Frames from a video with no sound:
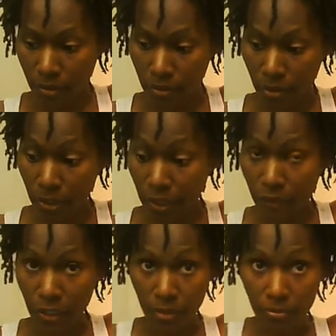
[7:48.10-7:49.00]
Don't have
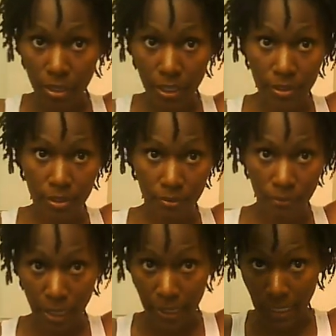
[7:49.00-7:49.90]
any complaints
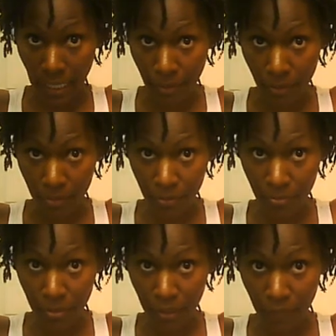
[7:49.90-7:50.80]
right now,
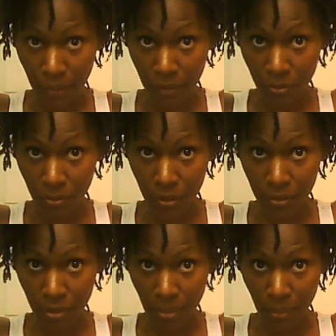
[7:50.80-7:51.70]
but if I do get
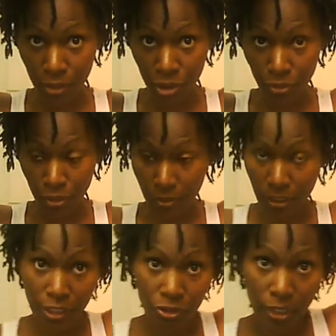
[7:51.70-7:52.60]
some, I will sure
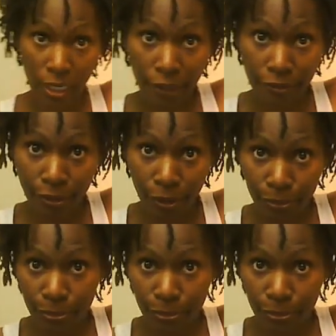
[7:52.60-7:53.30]
let you guys know.